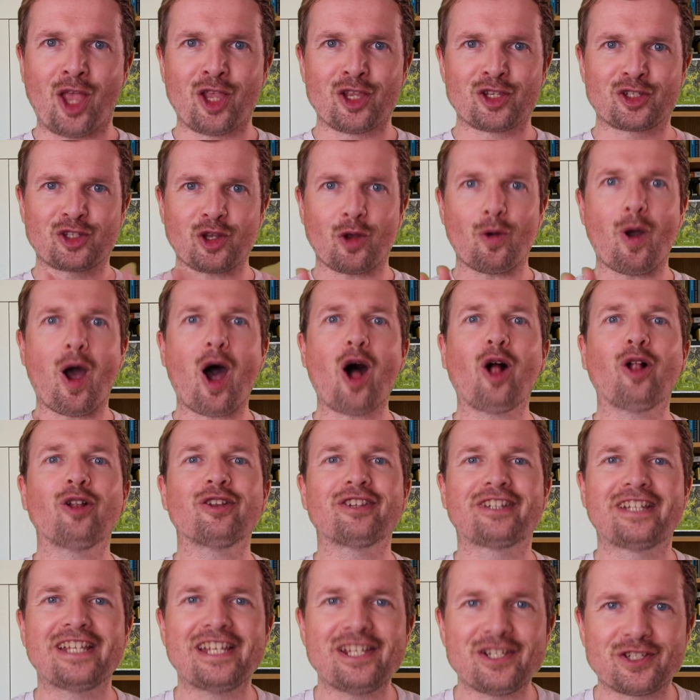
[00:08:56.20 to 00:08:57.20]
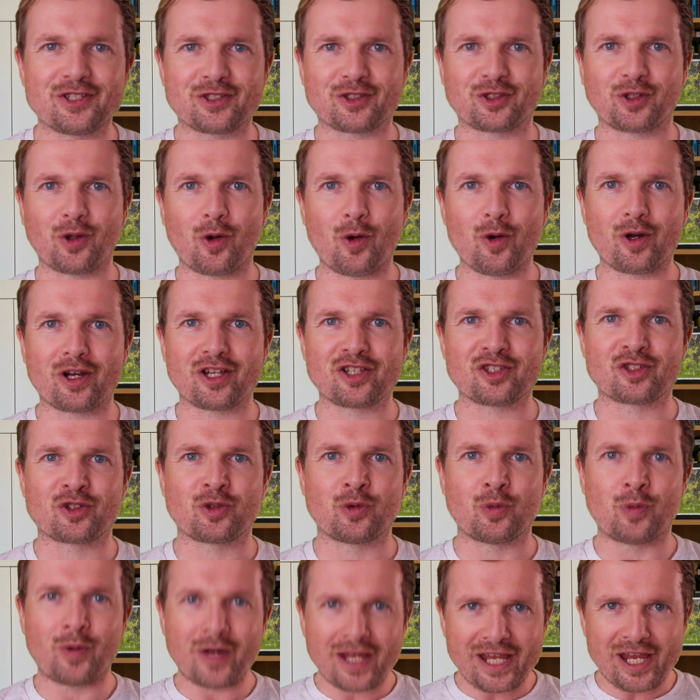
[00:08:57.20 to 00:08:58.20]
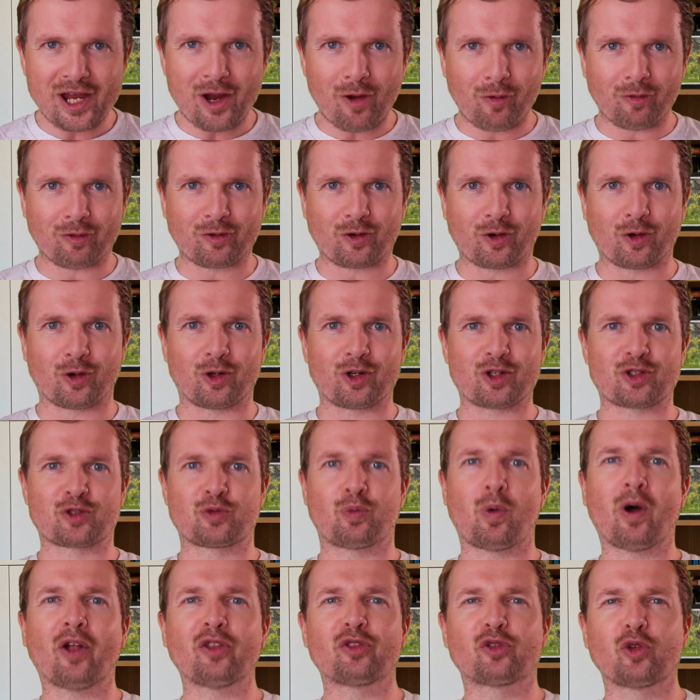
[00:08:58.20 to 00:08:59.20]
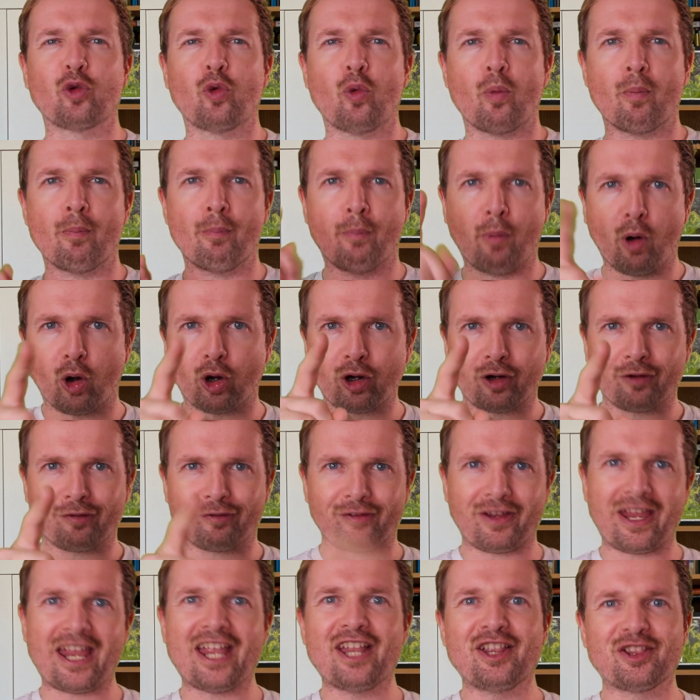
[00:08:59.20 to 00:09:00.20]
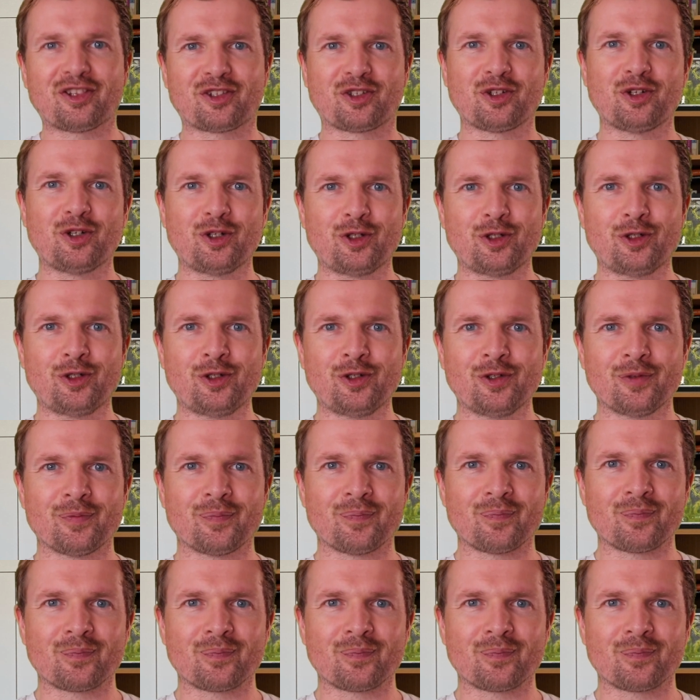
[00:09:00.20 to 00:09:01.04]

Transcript: So all these tokens we of course want to morph into...